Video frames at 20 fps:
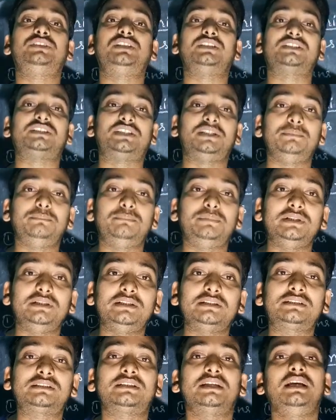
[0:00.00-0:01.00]
the
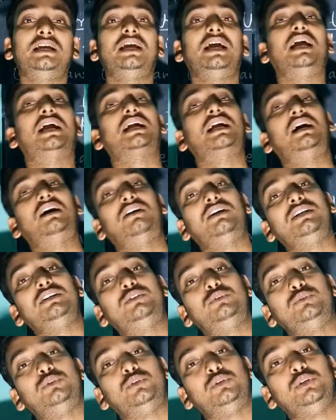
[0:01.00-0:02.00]
symbols according
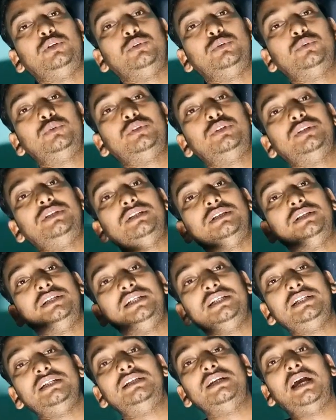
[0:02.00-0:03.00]
to your
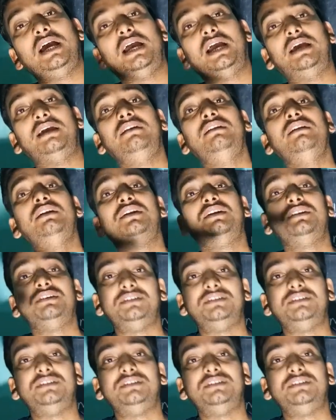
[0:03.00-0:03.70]
need and